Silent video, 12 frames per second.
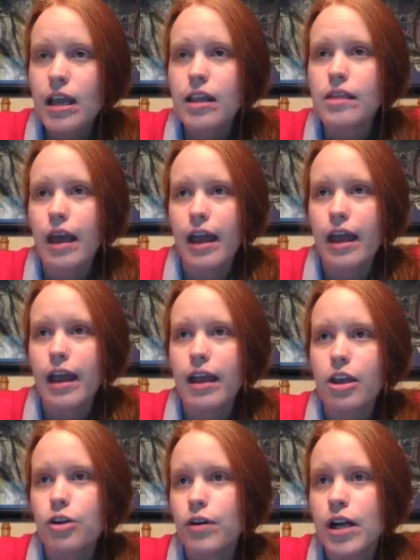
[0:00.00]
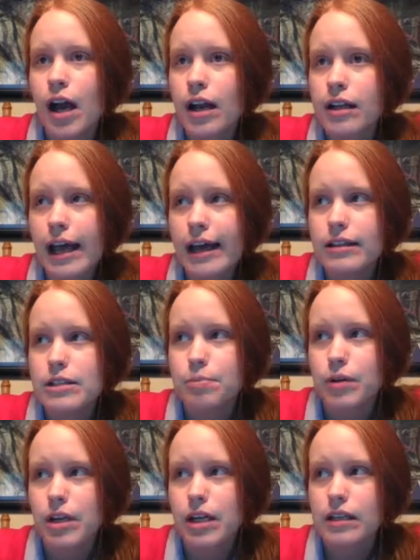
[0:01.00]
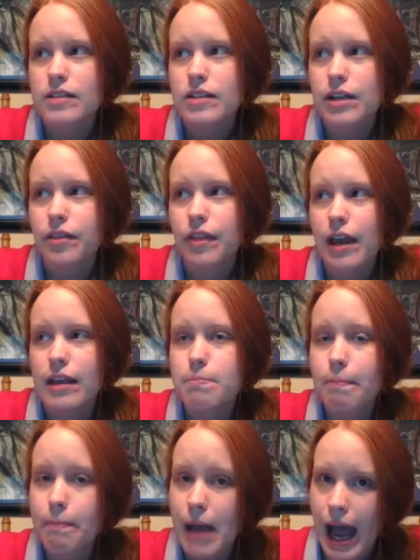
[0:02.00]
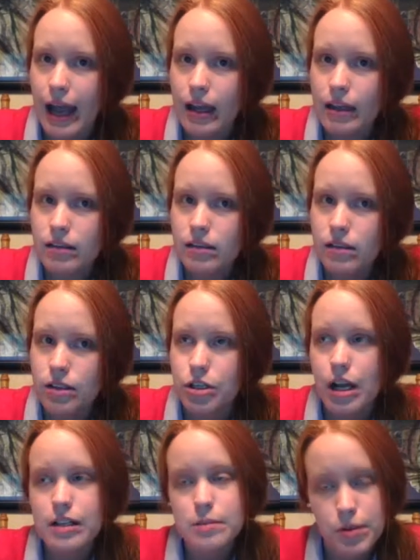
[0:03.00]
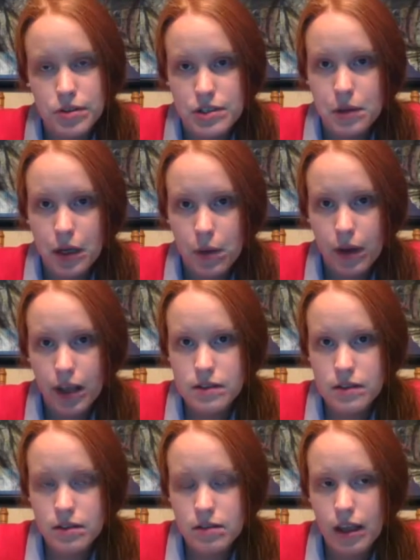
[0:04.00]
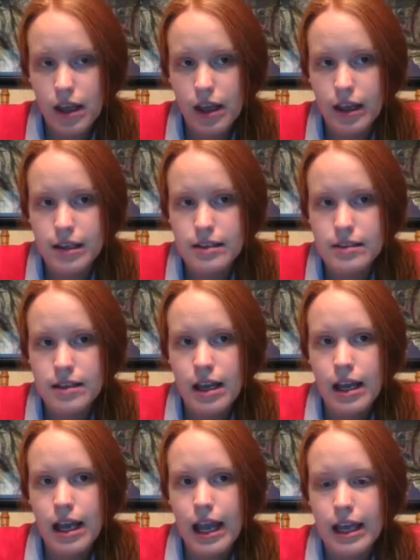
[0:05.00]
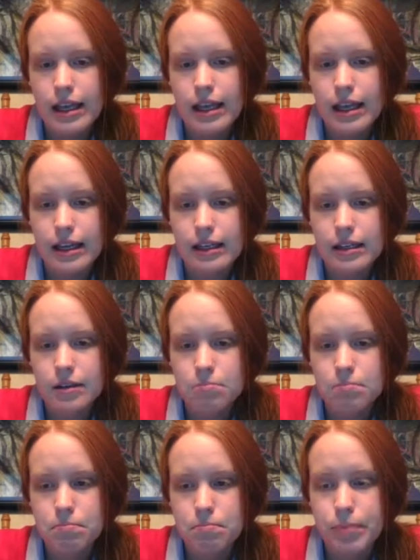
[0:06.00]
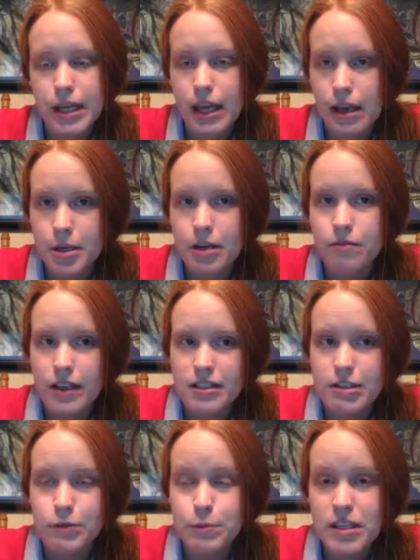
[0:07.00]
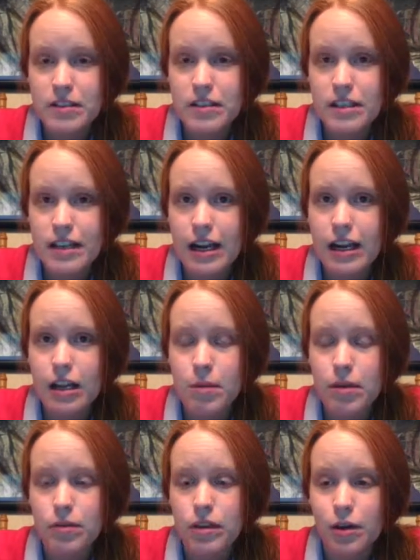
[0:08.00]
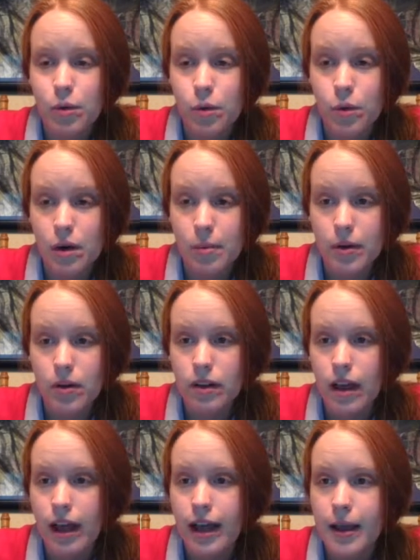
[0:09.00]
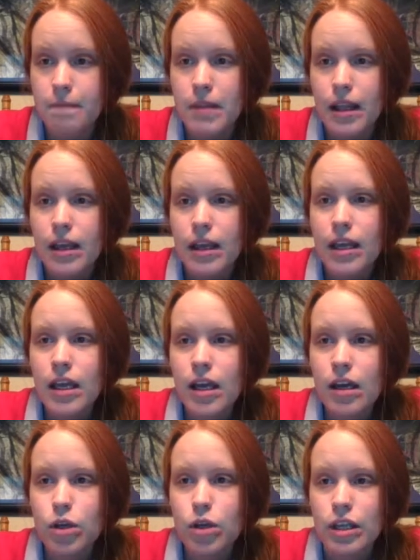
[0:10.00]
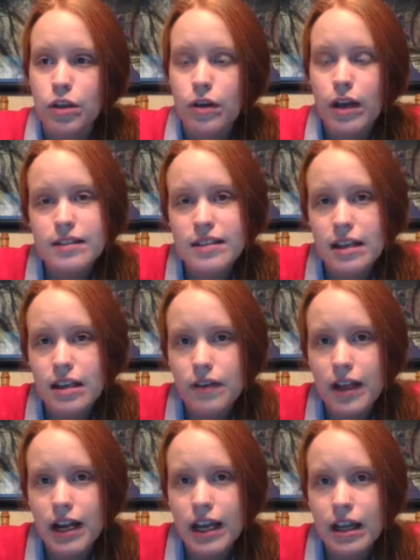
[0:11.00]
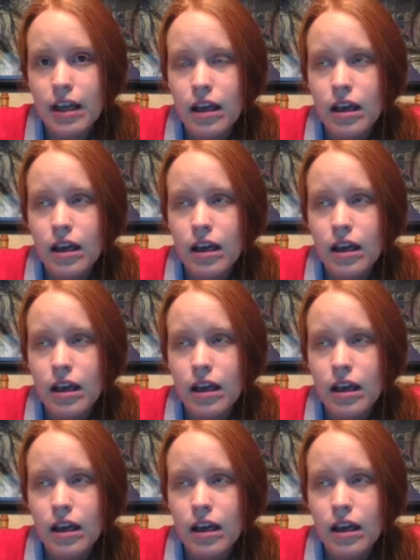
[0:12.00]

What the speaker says: you are not allowed to bring certain things back. You're not supposed to anyways, because it can become an invasive species and it can be really horrible. Can you guys think of any?